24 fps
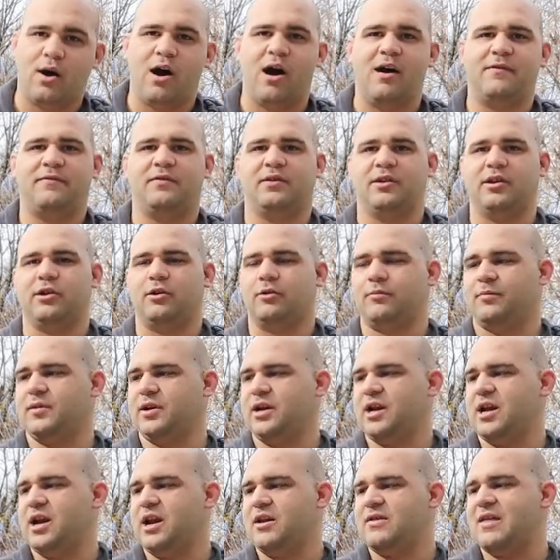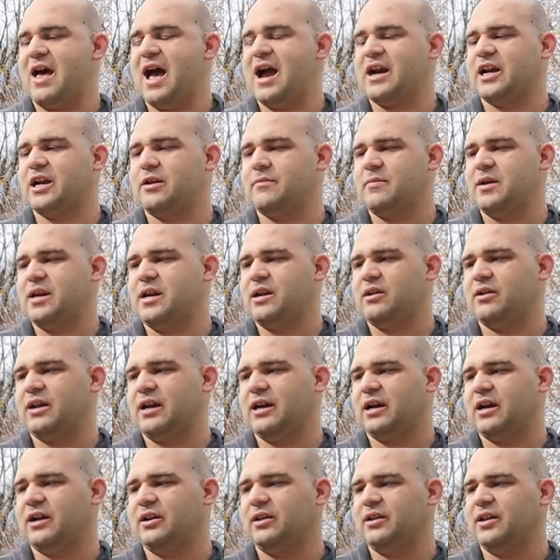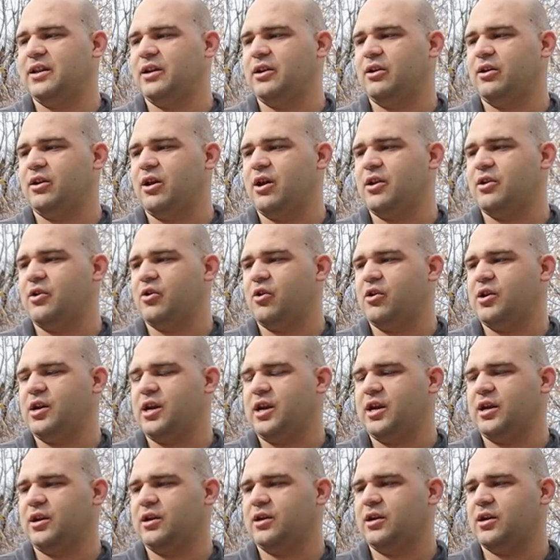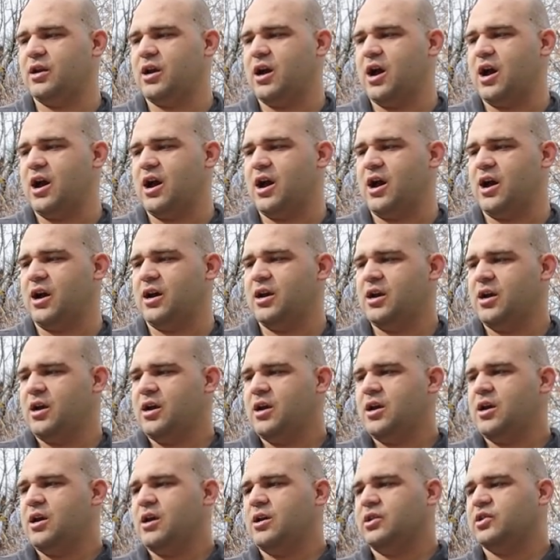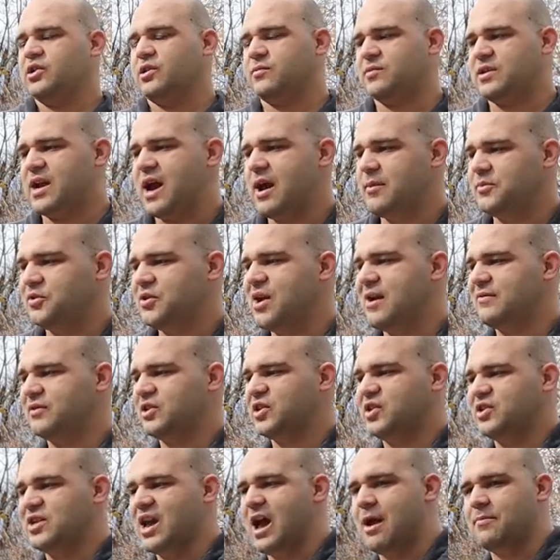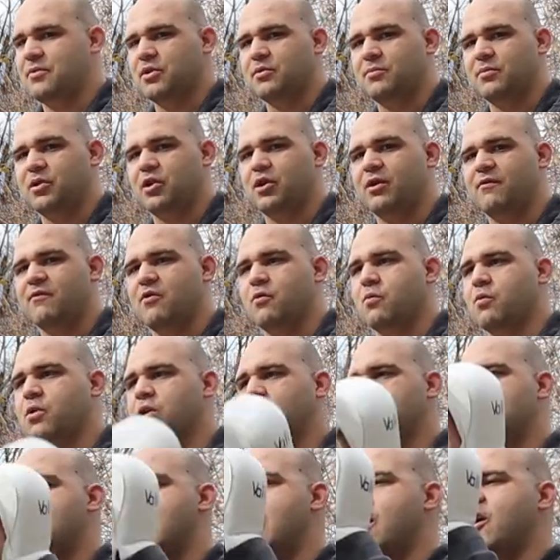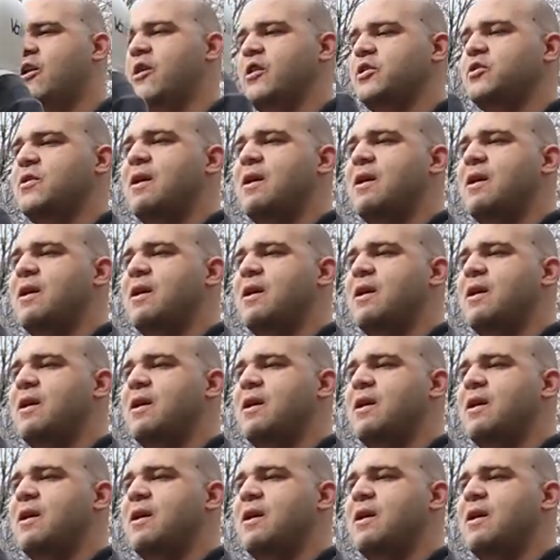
off a little bit. And that can be like a little annoying. Uh, sometimes you have to stop in the middle of your workout